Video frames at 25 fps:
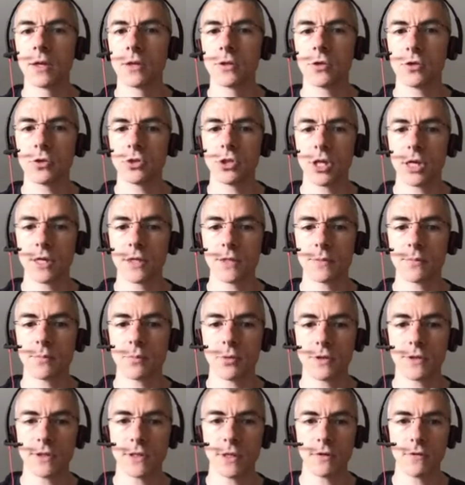such as
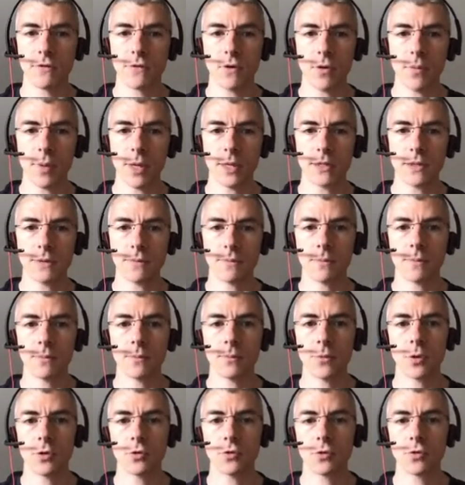posting format,
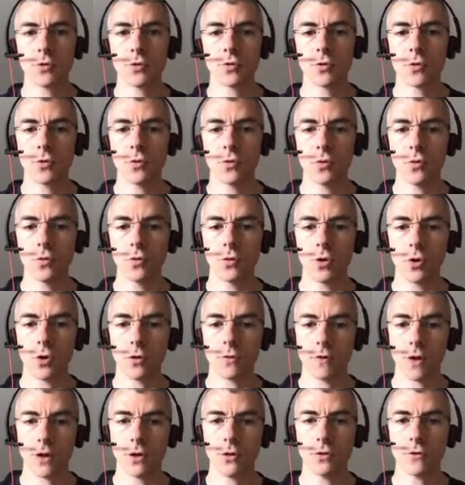but also
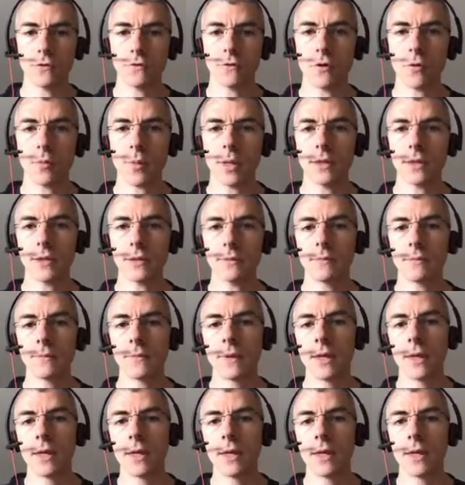doc values format,